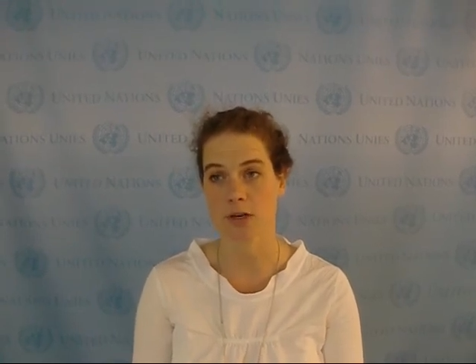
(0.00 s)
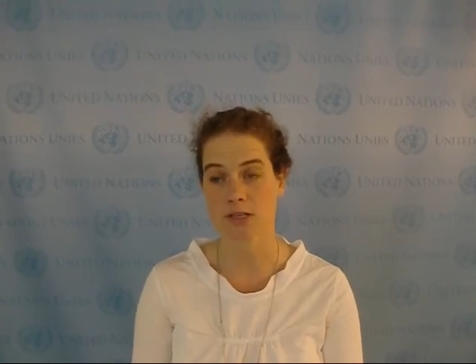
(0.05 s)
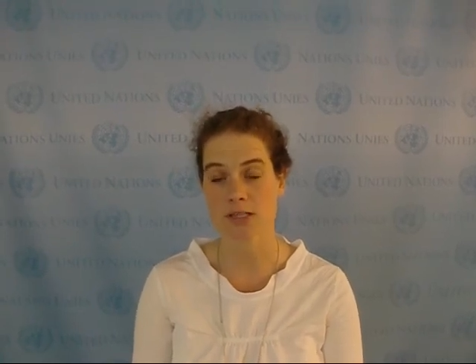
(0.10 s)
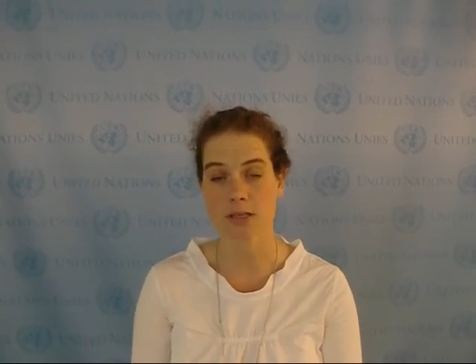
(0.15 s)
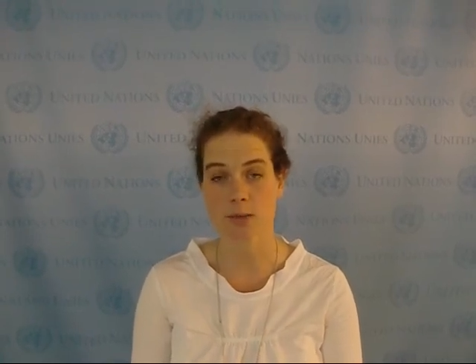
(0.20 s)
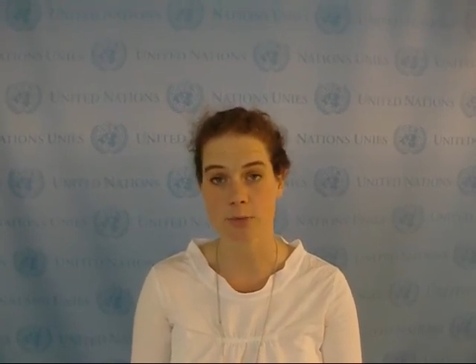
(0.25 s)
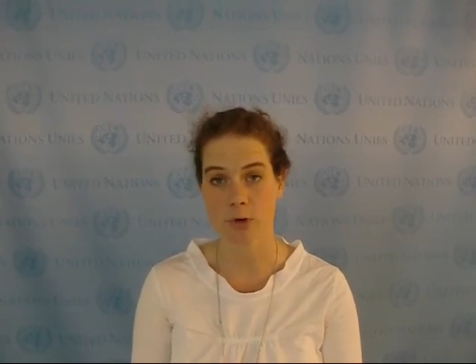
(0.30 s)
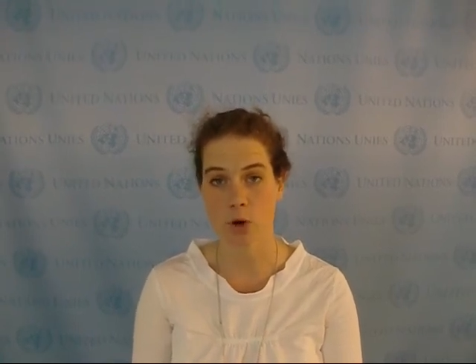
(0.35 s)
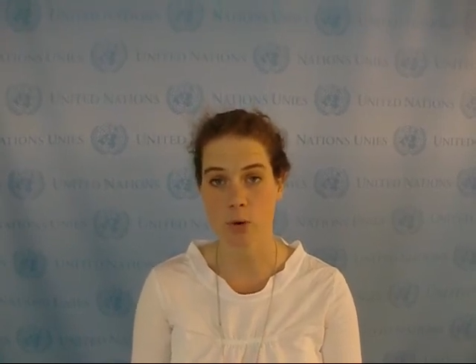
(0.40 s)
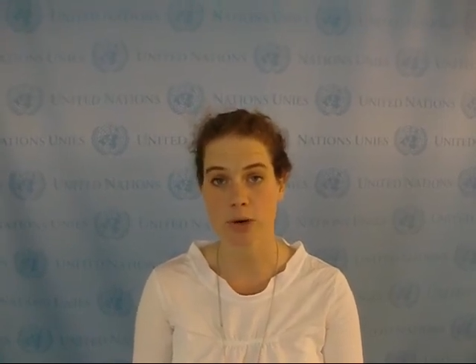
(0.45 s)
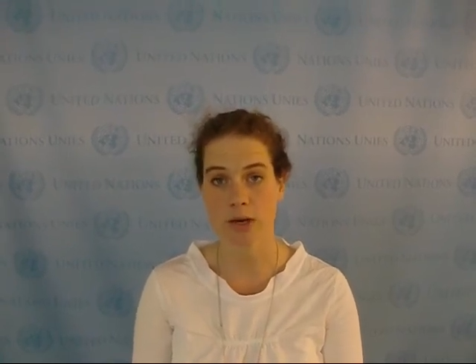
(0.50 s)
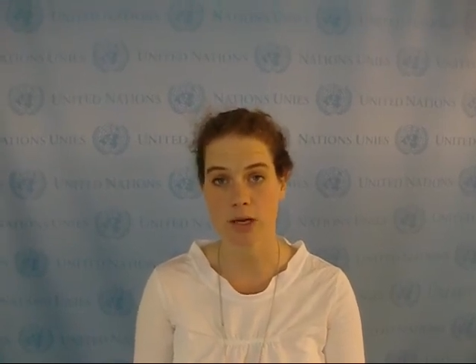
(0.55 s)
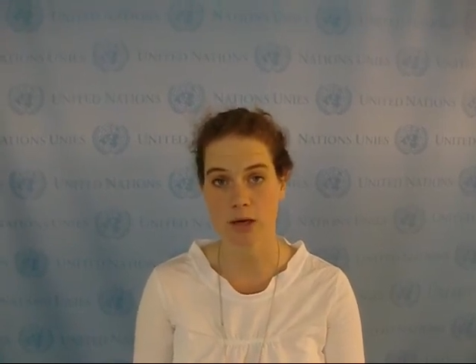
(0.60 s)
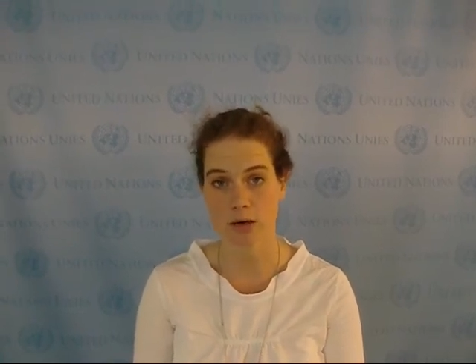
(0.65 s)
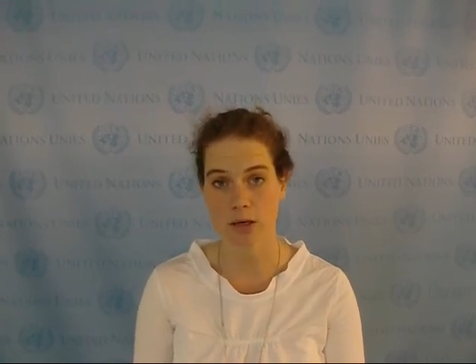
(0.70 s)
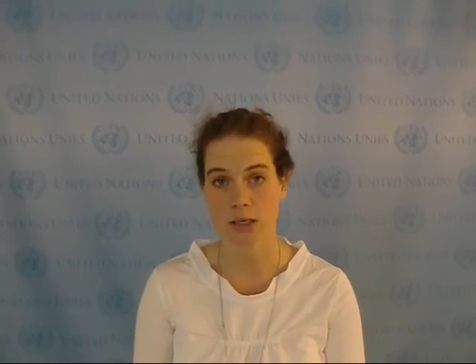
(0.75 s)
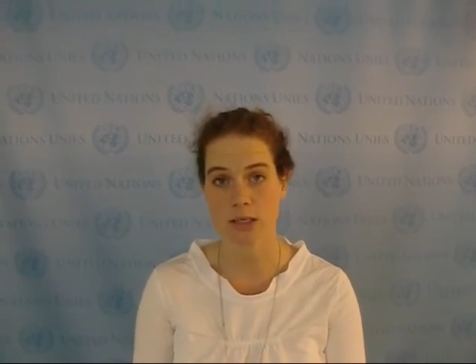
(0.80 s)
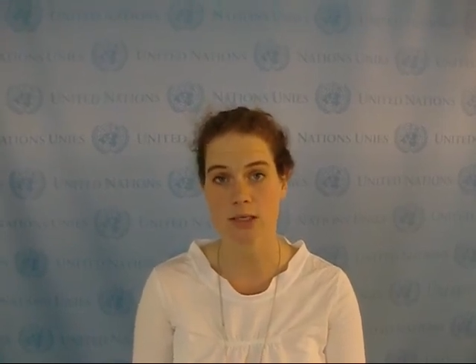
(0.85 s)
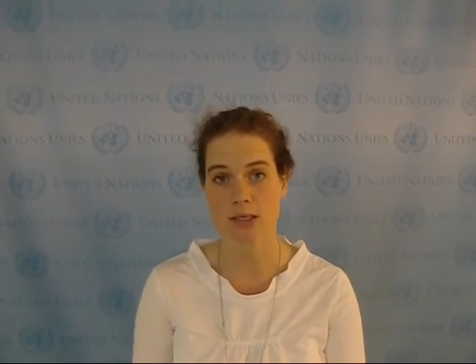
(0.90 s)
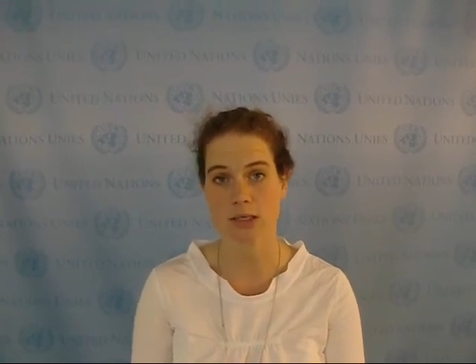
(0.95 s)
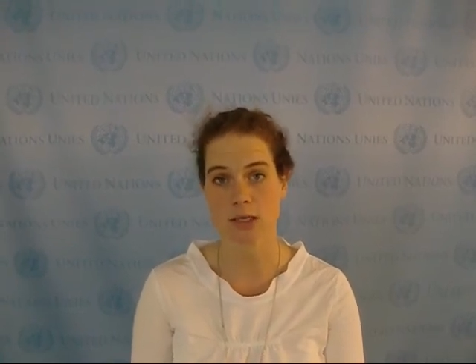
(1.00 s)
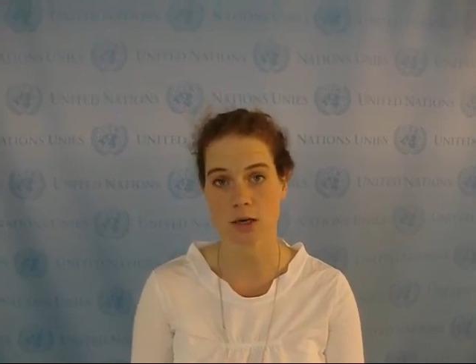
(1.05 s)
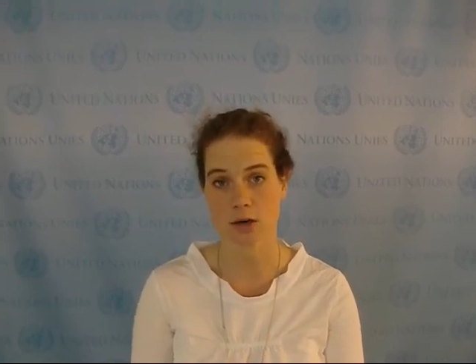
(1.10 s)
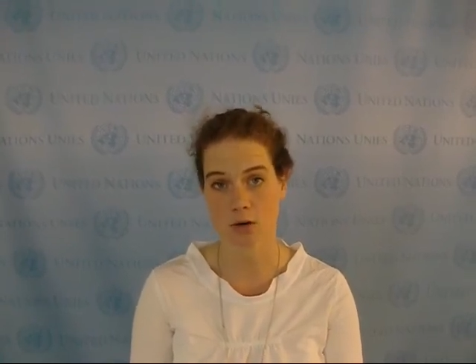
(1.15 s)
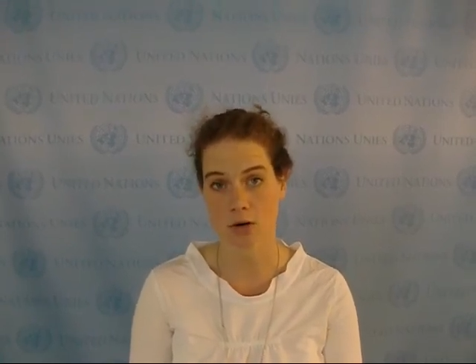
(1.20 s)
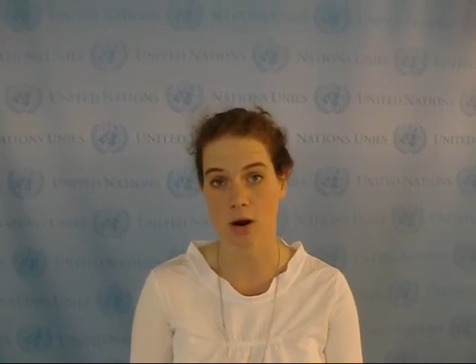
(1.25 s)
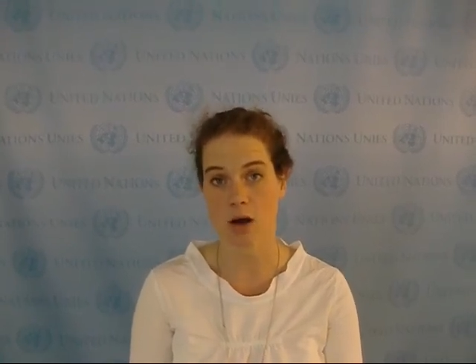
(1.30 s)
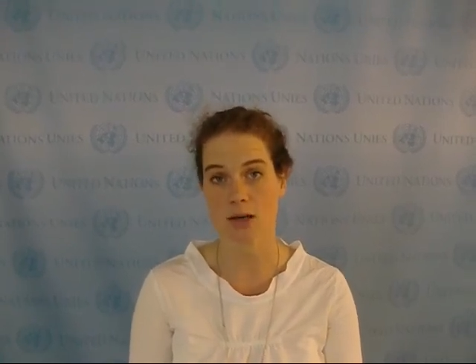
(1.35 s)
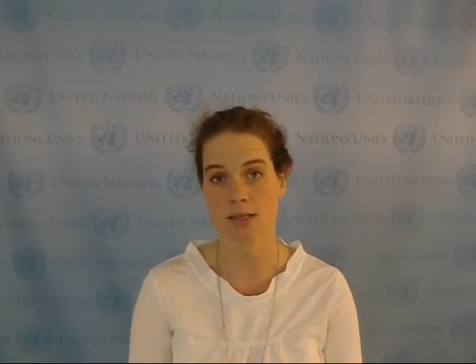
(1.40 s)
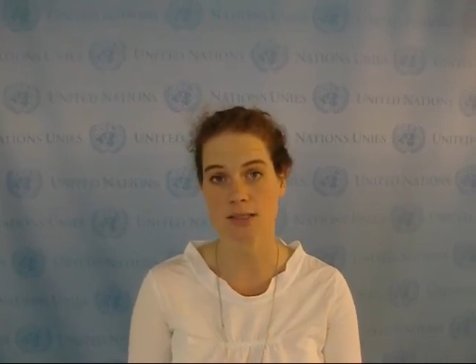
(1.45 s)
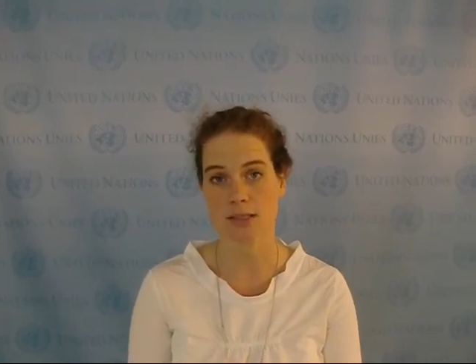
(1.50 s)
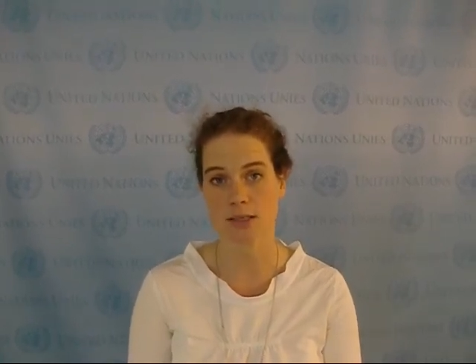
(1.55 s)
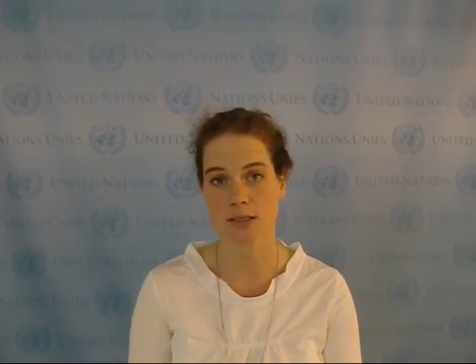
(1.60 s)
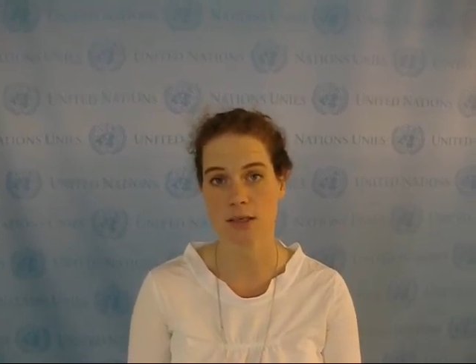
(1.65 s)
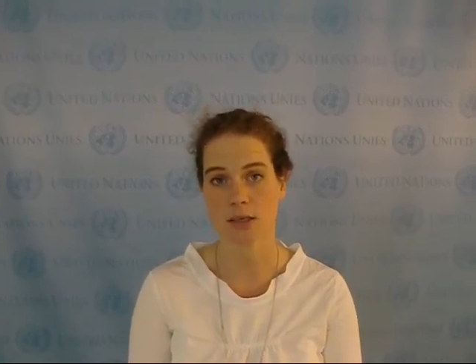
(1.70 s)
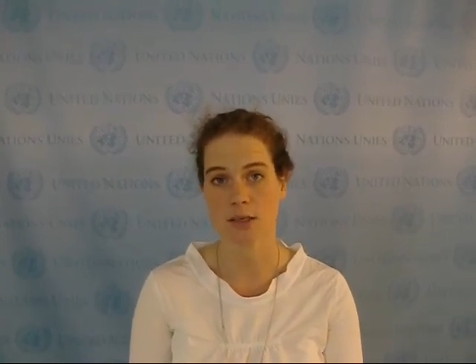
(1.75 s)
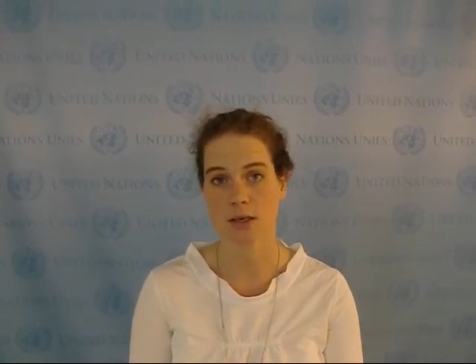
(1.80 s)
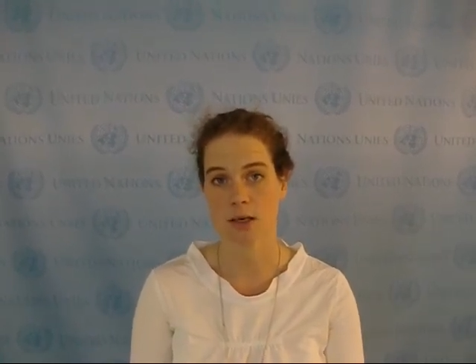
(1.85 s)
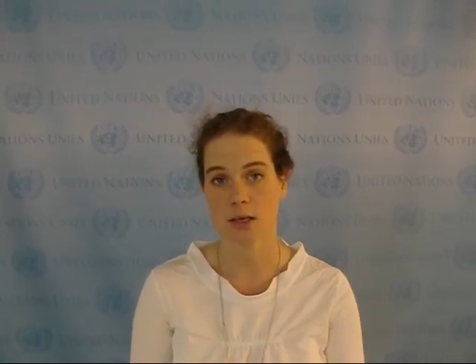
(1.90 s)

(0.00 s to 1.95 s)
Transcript: there's some coherence across